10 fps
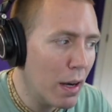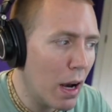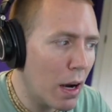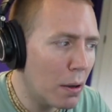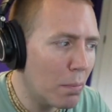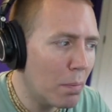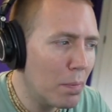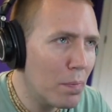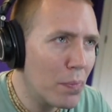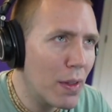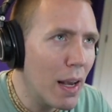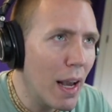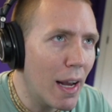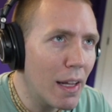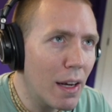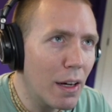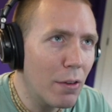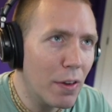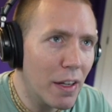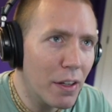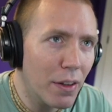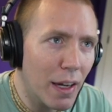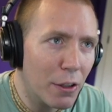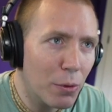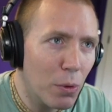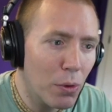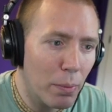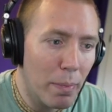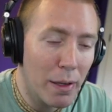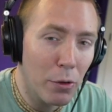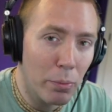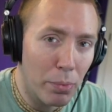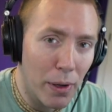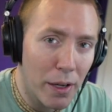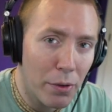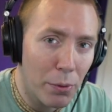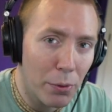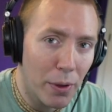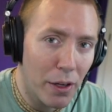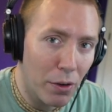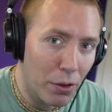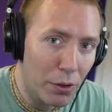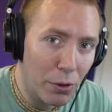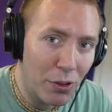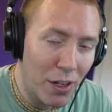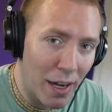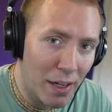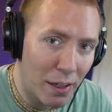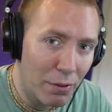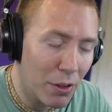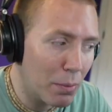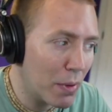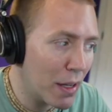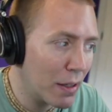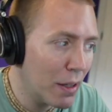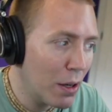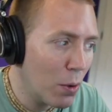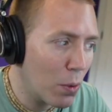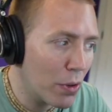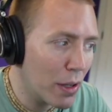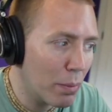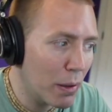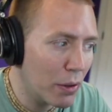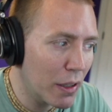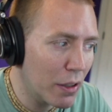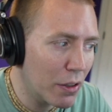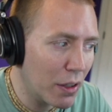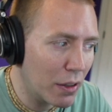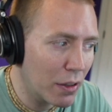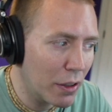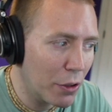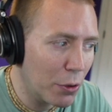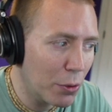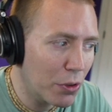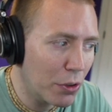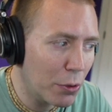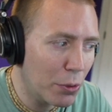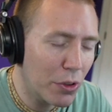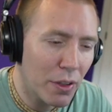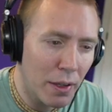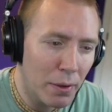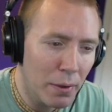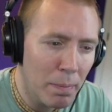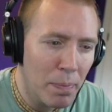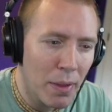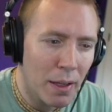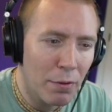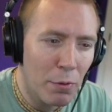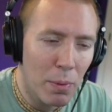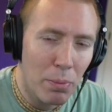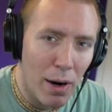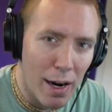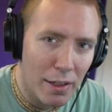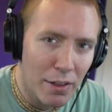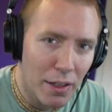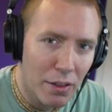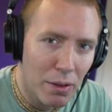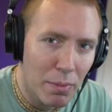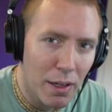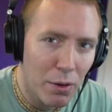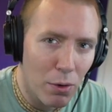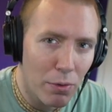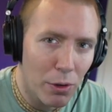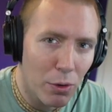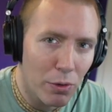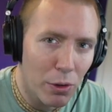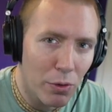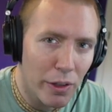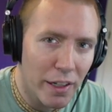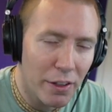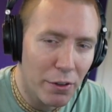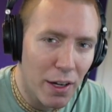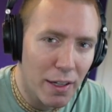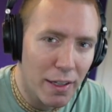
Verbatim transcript: Um, any kind of intellectual or mental breakthrough in our understanding of something or the ability to suddenly use a new skill. Like if you've been practicing something over and over and over again and you're not